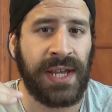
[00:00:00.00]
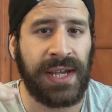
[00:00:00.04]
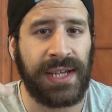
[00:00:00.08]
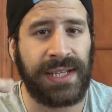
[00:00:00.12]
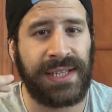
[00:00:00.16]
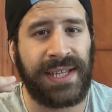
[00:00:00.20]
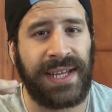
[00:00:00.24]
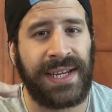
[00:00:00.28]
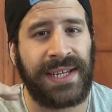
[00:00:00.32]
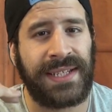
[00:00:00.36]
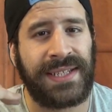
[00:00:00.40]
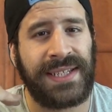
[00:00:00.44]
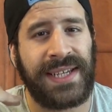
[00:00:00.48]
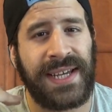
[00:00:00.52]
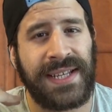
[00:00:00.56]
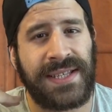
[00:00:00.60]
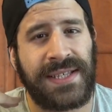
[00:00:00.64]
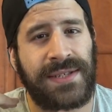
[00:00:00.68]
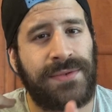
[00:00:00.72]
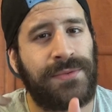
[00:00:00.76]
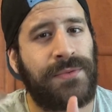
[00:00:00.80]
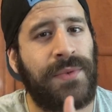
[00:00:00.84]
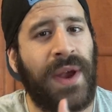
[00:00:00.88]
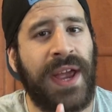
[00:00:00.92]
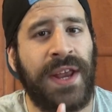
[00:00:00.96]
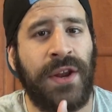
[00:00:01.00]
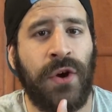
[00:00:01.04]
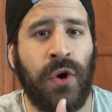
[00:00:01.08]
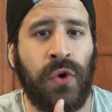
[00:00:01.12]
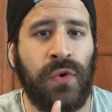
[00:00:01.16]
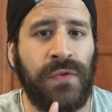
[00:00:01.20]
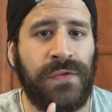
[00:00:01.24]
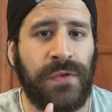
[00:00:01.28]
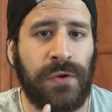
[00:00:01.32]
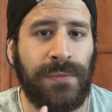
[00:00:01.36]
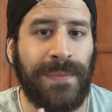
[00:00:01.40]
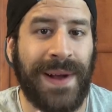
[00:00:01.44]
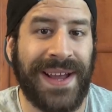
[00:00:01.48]
and then it gets ran
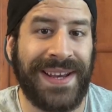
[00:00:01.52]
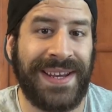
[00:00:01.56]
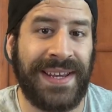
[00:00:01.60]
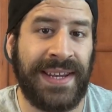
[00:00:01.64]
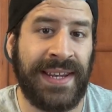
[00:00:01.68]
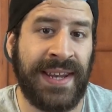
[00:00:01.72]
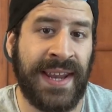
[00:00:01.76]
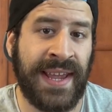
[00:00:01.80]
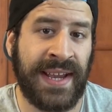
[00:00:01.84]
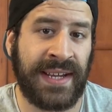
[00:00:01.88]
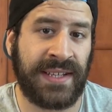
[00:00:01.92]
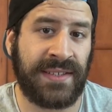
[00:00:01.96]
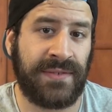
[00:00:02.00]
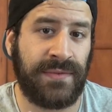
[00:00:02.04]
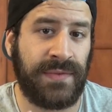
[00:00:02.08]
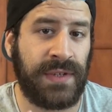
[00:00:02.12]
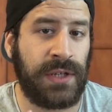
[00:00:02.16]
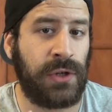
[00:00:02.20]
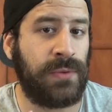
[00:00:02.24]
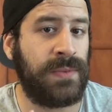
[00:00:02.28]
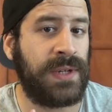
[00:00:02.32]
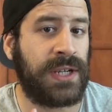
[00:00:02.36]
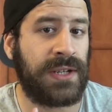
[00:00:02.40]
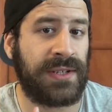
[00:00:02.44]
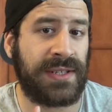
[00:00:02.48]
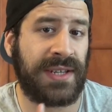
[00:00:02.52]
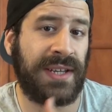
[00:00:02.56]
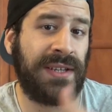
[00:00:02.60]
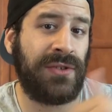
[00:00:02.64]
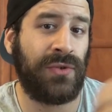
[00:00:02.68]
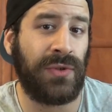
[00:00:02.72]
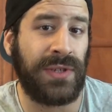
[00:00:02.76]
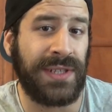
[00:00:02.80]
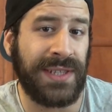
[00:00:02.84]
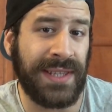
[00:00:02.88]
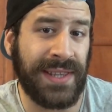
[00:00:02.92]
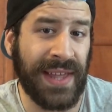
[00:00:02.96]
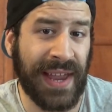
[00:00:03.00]
over by the next video because I
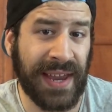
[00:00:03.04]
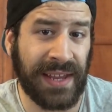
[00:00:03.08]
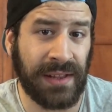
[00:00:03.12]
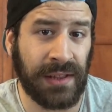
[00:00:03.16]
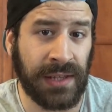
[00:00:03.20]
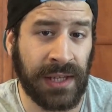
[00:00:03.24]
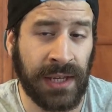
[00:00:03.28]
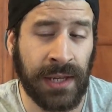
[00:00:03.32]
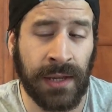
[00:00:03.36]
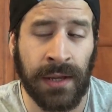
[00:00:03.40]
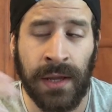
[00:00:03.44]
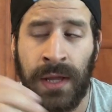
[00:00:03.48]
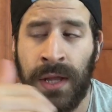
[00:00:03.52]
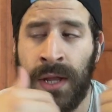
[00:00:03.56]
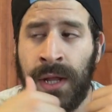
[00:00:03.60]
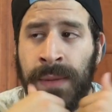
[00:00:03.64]
do it daily.